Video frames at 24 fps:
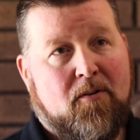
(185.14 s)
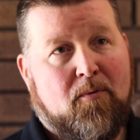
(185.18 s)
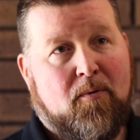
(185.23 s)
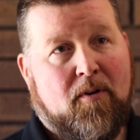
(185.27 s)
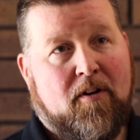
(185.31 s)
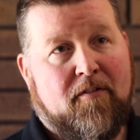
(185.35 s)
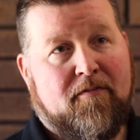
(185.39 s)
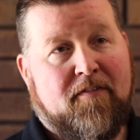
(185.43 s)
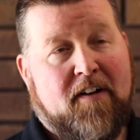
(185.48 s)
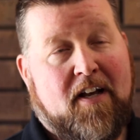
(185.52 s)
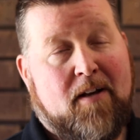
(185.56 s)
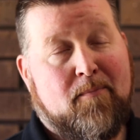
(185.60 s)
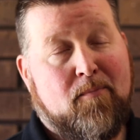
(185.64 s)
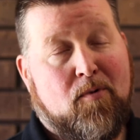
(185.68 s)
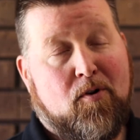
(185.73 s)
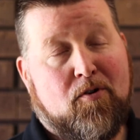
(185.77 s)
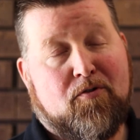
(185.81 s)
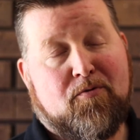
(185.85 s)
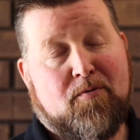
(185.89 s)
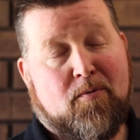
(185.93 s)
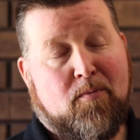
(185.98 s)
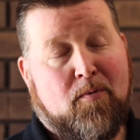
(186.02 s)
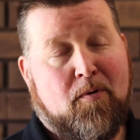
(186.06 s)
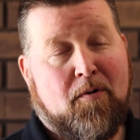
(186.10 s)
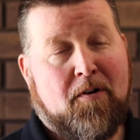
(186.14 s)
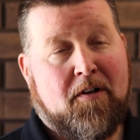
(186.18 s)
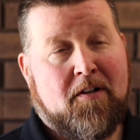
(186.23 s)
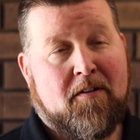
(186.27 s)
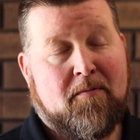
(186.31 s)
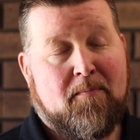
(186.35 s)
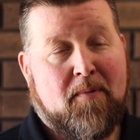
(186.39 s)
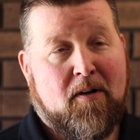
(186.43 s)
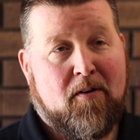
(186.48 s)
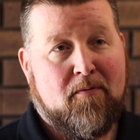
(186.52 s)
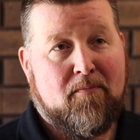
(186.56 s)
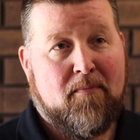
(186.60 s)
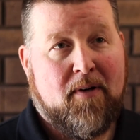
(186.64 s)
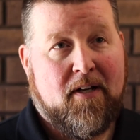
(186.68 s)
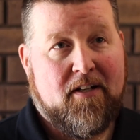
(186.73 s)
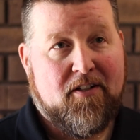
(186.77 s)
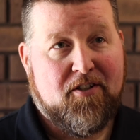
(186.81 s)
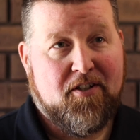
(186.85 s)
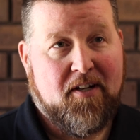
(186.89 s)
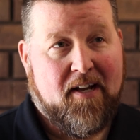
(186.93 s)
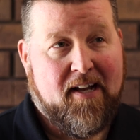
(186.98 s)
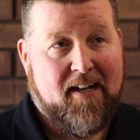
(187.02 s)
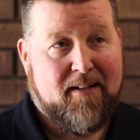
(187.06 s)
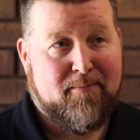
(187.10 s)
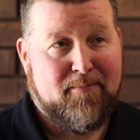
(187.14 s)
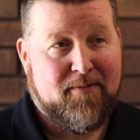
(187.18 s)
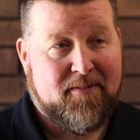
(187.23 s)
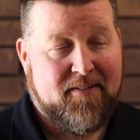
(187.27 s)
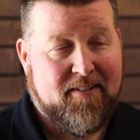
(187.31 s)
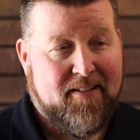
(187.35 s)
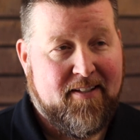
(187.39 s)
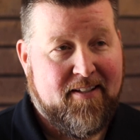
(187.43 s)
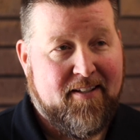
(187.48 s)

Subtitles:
What I find most rewarding about my job